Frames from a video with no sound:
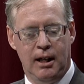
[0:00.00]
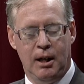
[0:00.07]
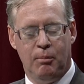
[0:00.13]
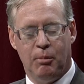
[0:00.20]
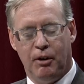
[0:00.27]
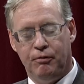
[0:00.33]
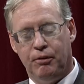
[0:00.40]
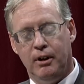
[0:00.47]

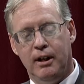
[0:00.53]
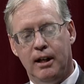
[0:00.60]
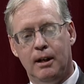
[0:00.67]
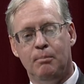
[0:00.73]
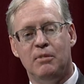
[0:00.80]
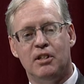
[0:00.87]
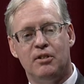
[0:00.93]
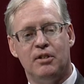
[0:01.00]
But for
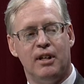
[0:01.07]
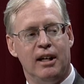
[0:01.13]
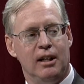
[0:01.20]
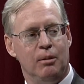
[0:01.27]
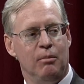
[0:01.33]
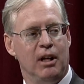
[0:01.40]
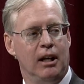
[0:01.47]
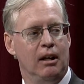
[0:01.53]
him to say
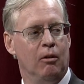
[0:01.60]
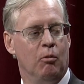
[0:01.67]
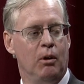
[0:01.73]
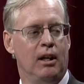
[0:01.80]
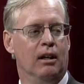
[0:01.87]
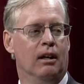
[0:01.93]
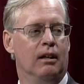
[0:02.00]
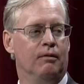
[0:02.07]
to me, "We
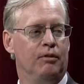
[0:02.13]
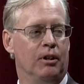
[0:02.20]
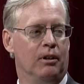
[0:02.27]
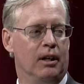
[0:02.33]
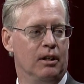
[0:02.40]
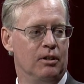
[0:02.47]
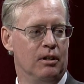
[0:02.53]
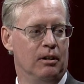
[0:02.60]
love your
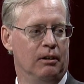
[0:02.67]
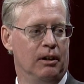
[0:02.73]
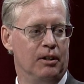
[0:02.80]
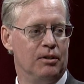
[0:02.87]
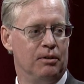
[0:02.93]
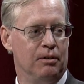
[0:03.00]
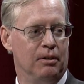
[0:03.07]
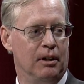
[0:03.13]
engineering
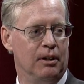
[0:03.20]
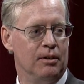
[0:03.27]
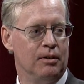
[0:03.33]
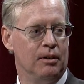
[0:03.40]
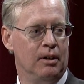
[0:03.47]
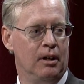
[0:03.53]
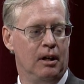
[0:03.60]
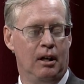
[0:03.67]
students.
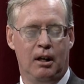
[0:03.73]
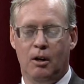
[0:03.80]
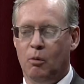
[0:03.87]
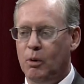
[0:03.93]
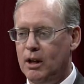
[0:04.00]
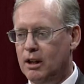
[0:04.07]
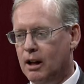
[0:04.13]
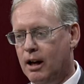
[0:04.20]
Mm-hmm.
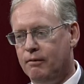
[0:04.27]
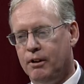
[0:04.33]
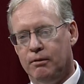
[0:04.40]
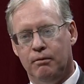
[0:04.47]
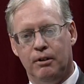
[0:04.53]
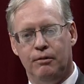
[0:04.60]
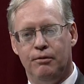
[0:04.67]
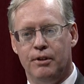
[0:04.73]
We love it
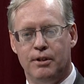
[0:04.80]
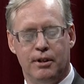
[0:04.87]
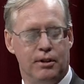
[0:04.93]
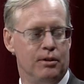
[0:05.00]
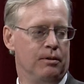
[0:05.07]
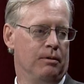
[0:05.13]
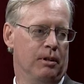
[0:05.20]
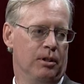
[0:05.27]
when physics
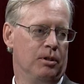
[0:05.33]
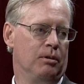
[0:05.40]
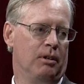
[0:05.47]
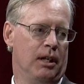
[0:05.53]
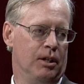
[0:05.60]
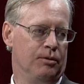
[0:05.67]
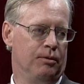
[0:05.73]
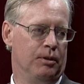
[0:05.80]
students
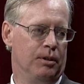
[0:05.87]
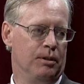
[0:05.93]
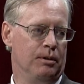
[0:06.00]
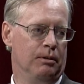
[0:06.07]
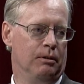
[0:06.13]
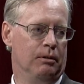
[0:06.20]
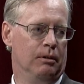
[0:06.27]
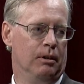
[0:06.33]
transfer
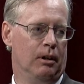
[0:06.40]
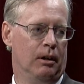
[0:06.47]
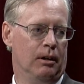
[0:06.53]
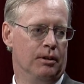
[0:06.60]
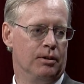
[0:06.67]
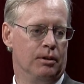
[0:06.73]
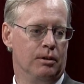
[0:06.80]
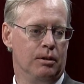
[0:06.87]
to our
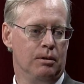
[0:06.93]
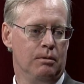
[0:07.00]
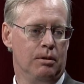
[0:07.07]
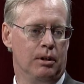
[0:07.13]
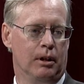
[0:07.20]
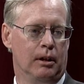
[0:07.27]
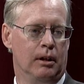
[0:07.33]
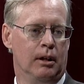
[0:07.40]

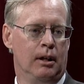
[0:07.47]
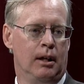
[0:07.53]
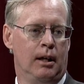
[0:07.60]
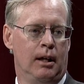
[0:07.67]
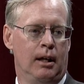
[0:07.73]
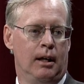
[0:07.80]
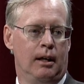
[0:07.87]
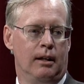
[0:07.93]
institution."
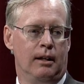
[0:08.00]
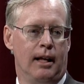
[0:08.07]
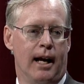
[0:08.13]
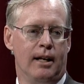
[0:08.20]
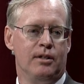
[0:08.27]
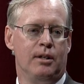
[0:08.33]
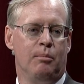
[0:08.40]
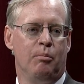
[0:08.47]

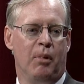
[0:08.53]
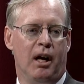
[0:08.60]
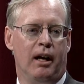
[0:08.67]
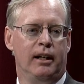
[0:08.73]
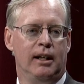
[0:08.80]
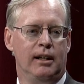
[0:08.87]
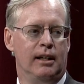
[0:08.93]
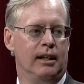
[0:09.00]
That's
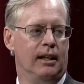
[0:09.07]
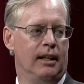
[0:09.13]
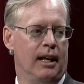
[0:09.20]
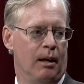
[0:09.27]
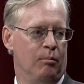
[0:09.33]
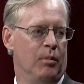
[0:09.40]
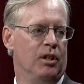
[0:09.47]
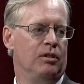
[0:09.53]
embodied in
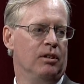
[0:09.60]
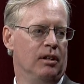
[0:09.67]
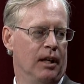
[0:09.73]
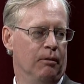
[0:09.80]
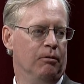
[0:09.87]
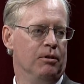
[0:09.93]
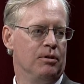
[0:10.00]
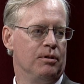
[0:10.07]
that mission that
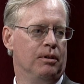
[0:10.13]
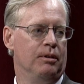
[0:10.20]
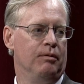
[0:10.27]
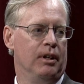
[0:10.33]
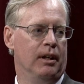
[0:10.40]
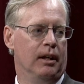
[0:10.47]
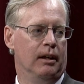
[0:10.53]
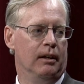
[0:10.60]
we're
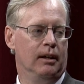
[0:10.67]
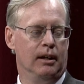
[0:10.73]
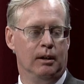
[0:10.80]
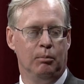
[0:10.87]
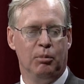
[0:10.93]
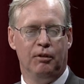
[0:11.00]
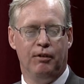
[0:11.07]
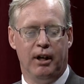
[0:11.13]
serving there,
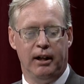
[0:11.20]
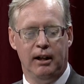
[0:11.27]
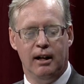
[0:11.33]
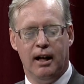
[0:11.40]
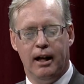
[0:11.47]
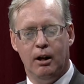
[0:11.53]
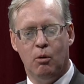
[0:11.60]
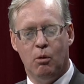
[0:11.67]
in providing
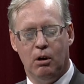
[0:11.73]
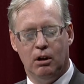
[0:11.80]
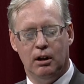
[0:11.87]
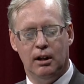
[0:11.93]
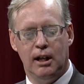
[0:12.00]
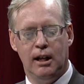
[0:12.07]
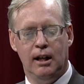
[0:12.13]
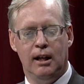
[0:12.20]
high
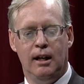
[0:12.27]
quality